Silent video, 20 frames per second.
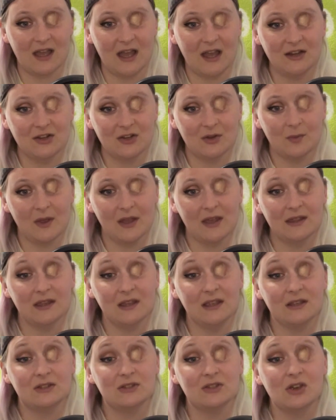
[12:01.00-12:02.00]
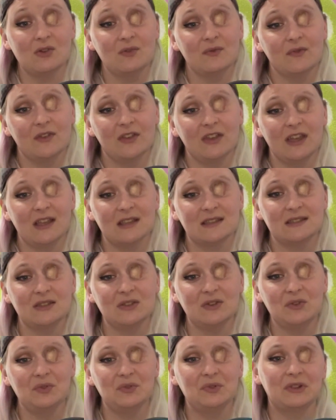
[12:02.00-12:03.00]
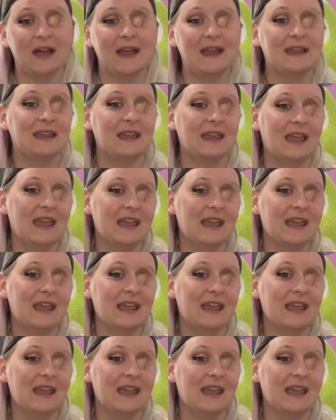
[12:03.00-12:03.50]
underbelly, don't forget to like